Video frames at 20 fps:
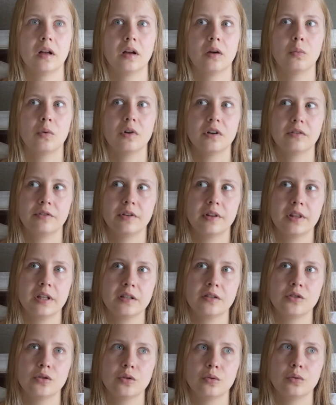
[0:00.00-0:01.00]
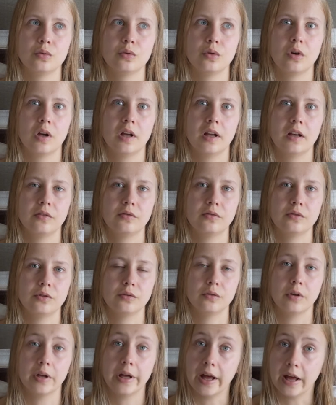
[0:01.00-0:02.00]
one of the things you have
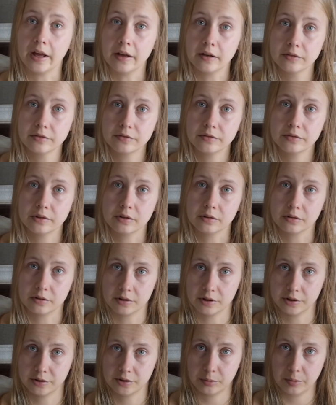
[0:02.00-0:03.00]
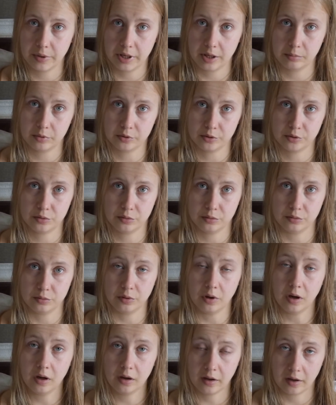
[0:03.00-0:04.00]
to have in order to be able to
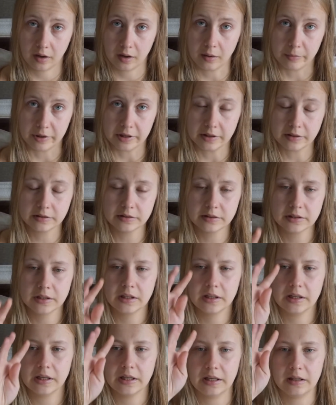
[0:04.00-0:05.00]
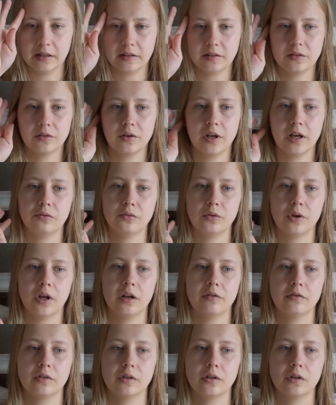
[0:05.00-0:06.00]
come in is you have to
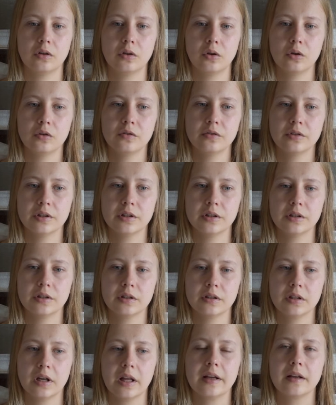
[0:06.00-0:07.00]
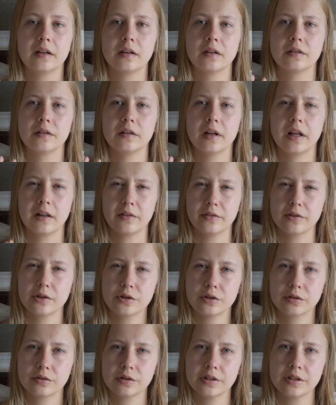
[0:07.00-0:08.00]
have a COVID, like a health
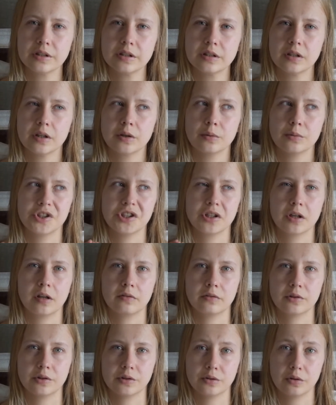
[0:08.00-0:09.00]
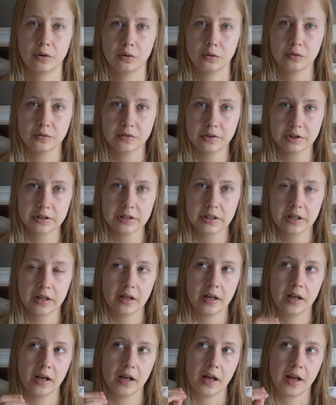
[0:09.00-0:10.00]
insurance, which covers COVID
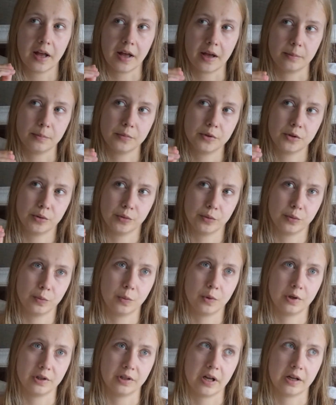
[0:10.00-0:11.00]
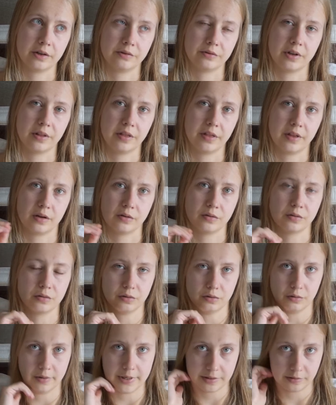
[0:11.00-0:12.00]
up to 100,000
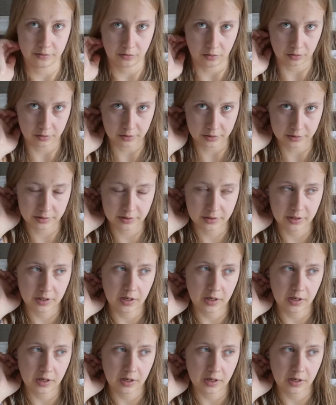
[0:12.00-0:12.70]
US dollars.